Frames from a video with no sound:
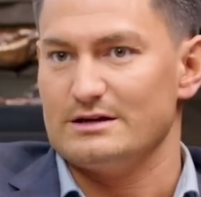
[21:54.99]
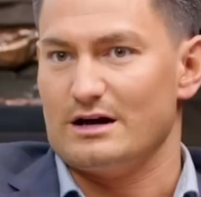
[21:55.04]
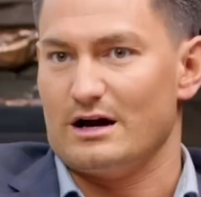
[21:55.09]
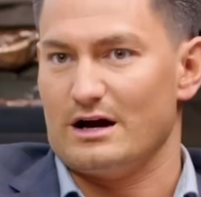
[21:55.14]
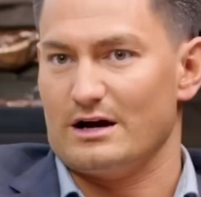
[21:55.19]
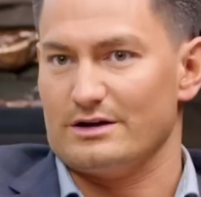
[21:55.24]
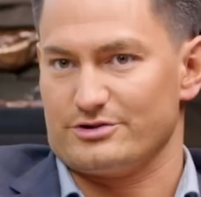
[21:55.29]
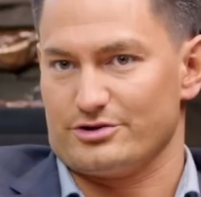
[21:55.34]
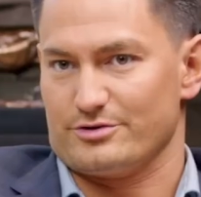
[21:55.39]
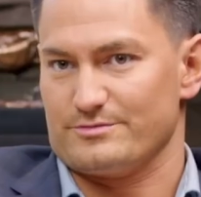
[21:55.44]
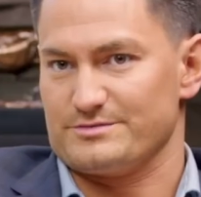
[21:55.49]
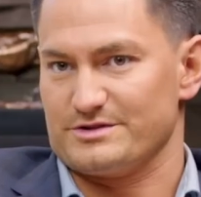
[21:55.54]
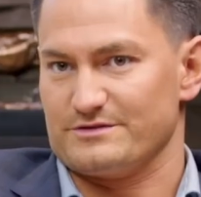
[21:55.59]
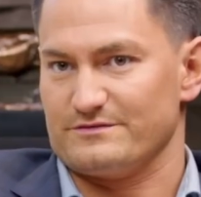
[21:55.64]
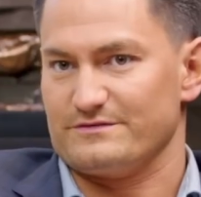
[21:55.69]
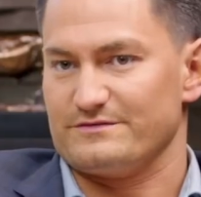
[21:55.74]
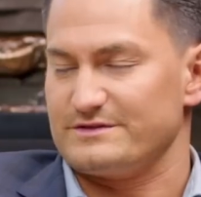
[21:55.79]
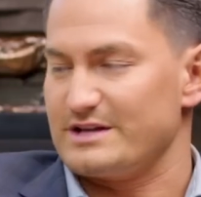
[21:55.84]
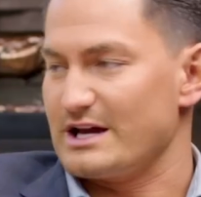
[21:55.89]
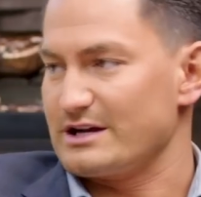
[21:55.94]
in terms
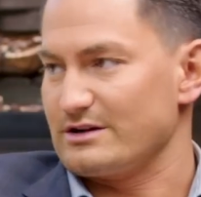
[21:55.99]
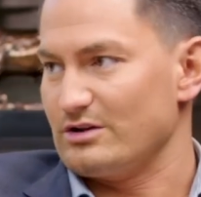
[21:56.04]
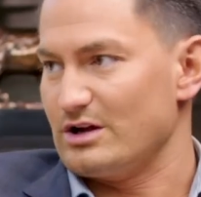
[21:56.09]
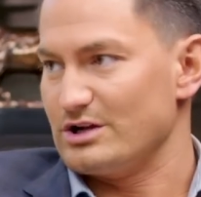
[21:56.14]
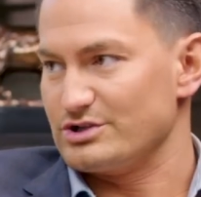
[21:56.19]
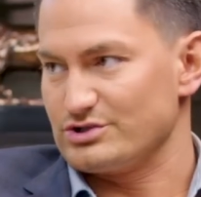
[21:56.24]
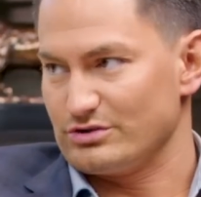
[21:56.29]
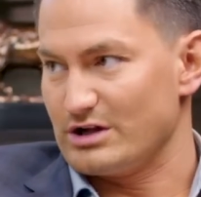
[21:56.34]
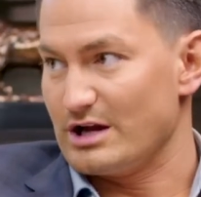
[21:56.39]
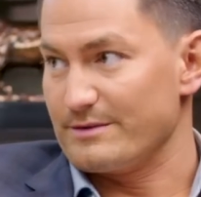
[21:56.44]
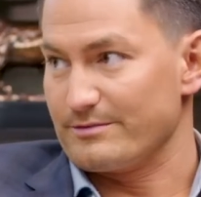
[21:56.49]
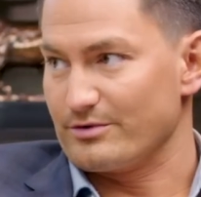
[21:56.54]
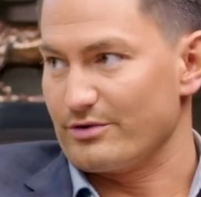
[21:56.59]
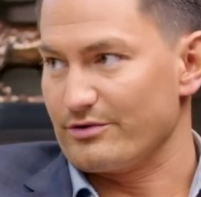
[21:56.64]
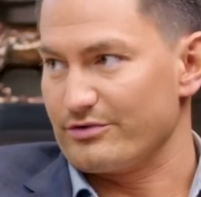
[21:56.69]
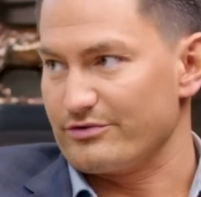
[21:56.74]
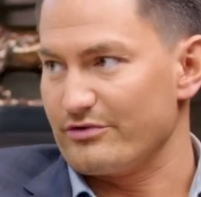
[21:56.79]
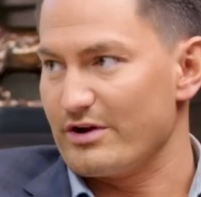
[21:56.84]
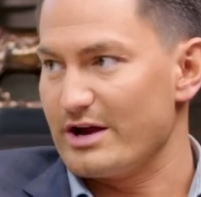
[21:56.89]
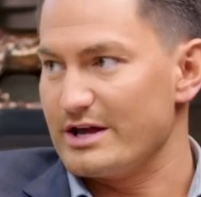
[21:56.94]
of technological
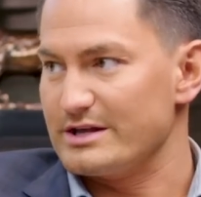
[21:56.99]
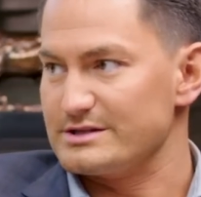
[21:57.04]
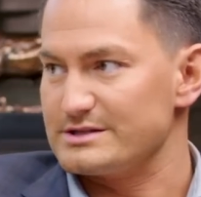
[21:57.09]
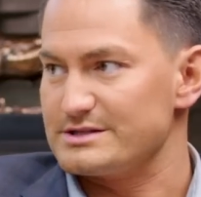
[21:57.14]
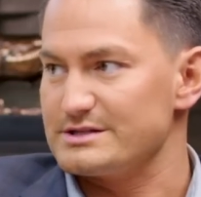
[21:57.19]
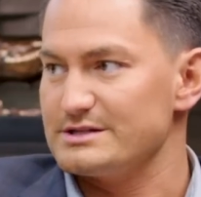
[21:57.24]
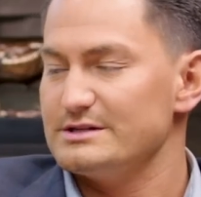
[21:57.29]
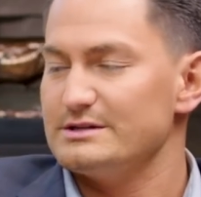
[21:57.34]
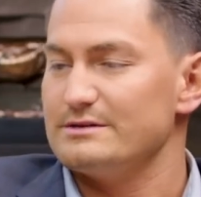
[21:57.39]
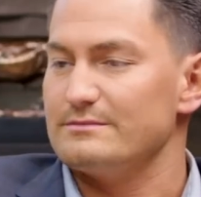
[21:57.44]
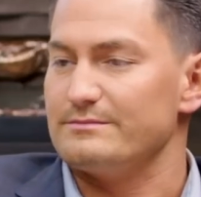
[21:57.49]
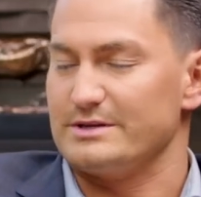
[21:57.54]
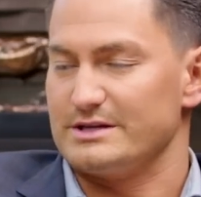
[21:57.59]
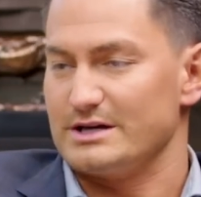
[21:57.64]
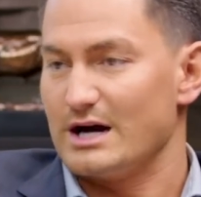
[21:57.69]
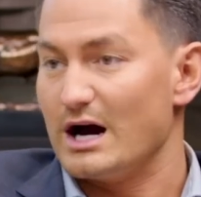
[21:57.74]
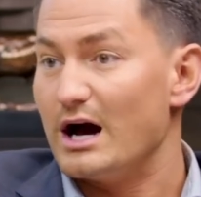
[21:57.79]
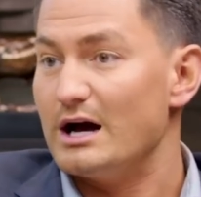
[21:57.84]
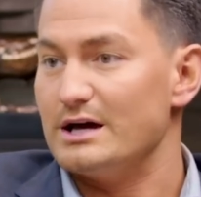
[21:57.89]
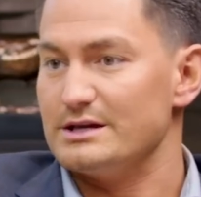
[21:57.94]
hypergrowth trends
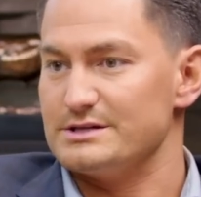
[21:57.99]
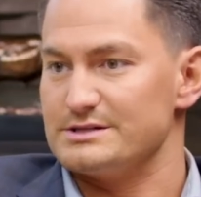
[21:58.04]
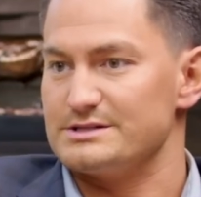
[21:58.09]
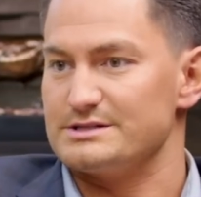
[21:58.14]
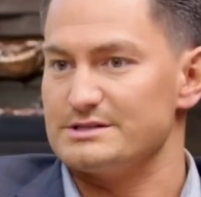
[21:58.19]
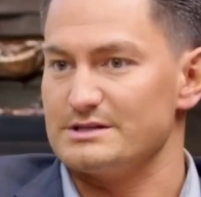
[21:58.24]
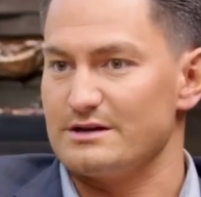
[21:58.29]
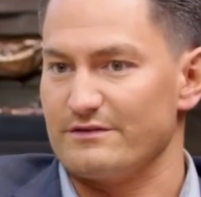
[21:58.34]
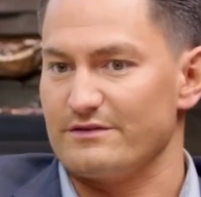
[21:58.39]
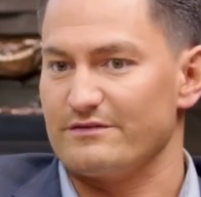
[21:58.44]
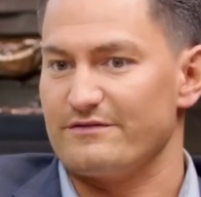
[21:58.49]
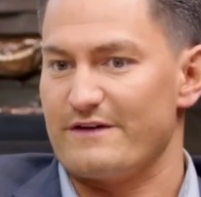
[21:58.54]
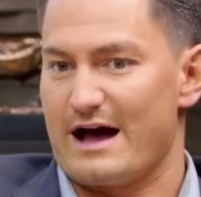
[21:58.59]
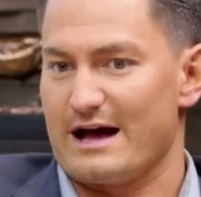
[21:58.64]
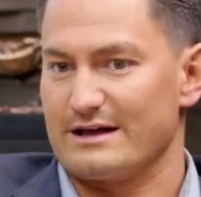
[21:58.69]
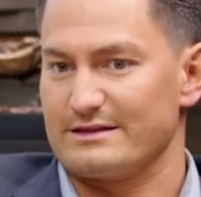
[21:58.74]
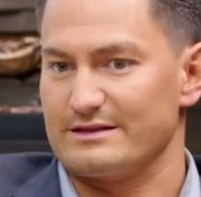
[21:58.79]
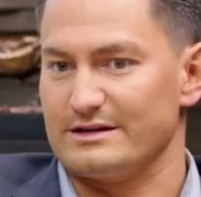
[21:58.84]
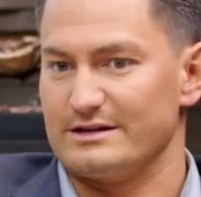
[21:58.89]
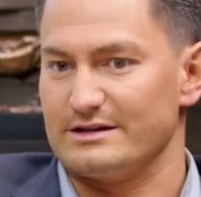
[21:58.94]
because of the
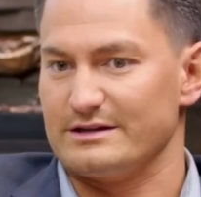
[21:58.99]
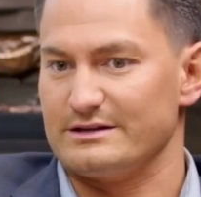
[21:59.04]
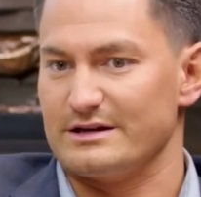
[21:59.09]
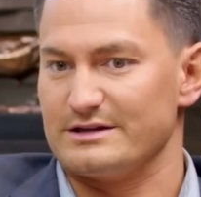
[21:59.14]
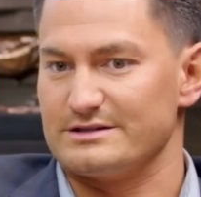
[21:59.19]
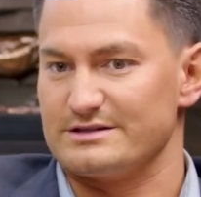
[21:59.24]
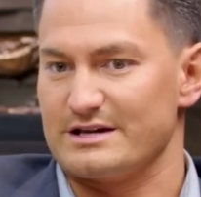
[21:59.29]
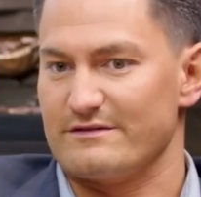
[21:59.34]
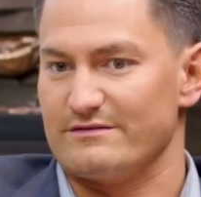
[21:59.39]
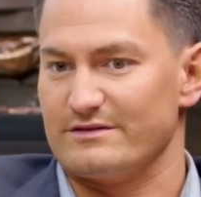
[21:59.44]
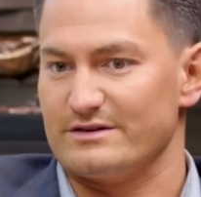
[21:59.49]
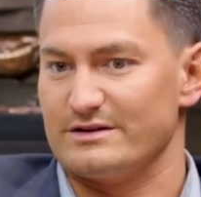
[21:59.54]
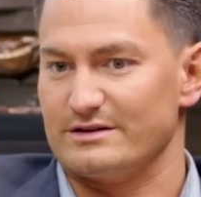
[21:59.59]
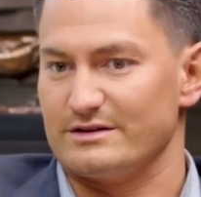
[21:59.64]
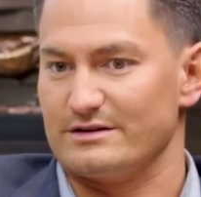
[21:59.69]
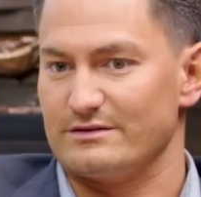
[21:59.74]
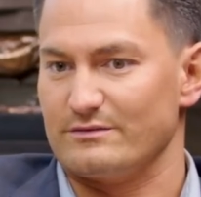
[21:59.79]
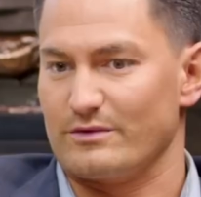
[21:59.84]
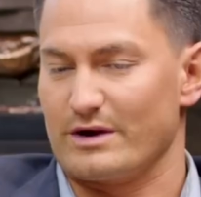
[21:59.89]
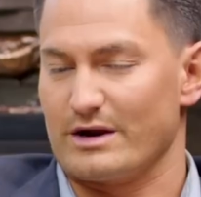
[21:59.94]
fact that it does have
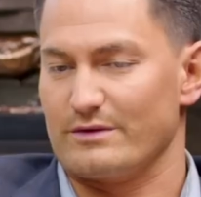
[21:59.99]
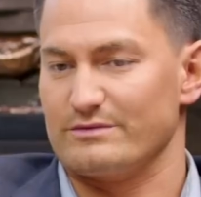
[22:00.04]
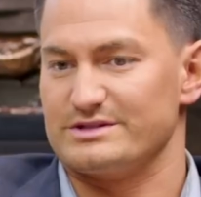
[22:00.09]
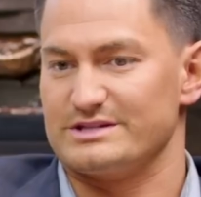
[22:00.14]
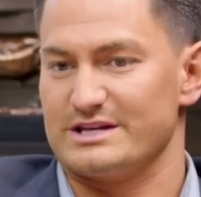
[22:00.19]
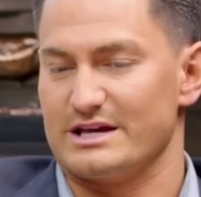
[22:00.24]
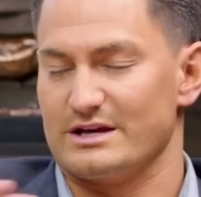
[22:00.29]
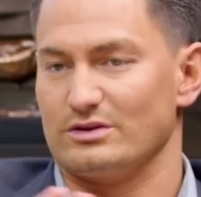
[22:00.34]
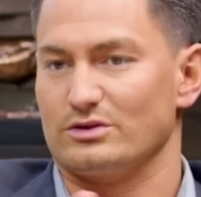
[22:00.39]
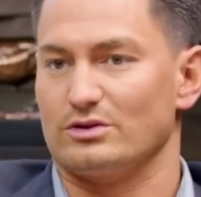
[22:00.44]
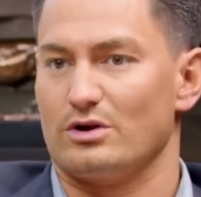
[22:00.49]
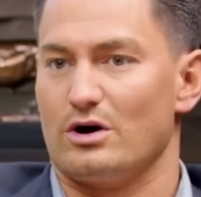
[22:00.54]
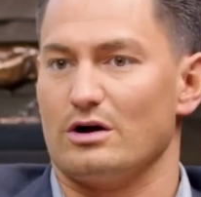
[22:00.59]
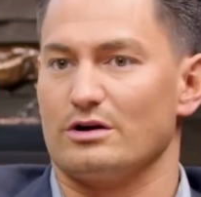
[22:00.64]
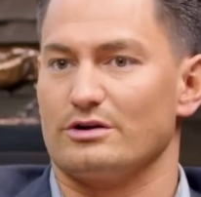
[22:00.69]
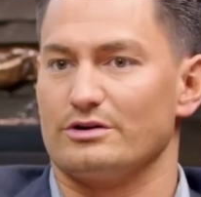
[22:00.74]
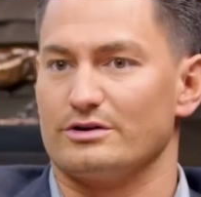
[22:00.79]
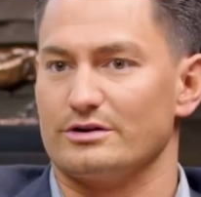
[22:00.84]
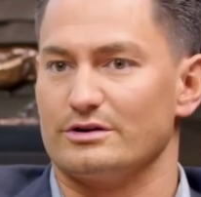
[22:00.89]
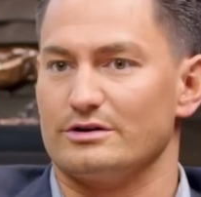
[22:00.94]
what I would say a
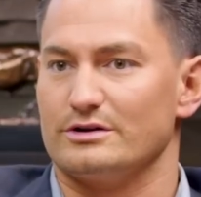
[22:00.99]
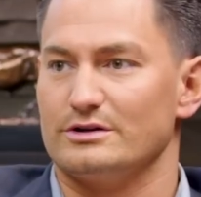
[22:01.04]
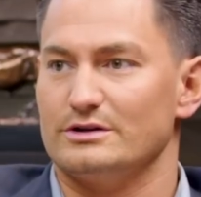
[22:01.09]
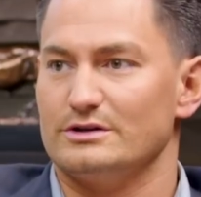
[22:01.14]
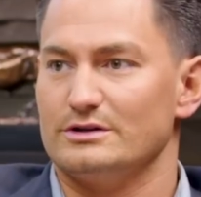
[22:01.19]
longer